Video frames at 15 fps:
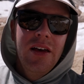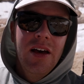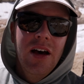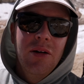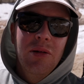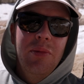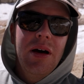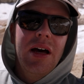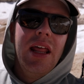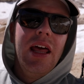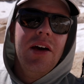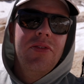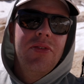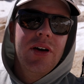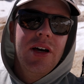I'm about
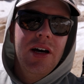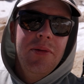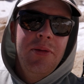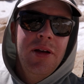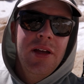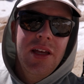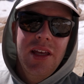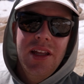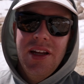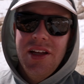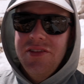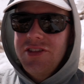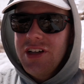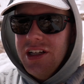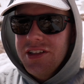halfway up, and
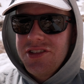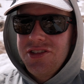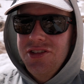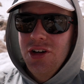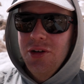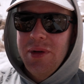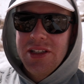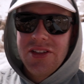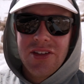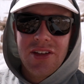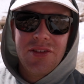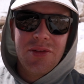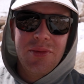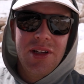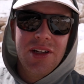I've got snow basically
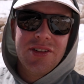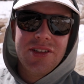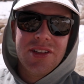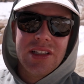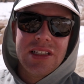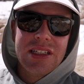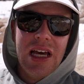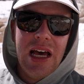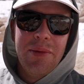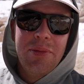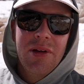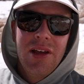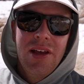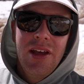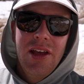from here to the top.
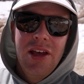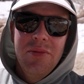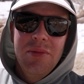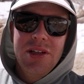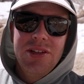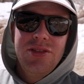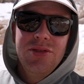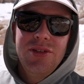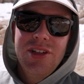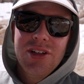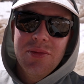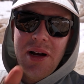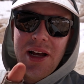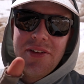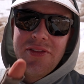Made 2 gear
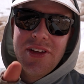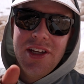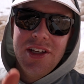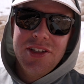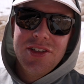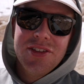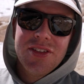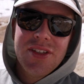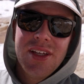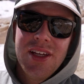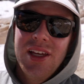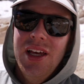modifications.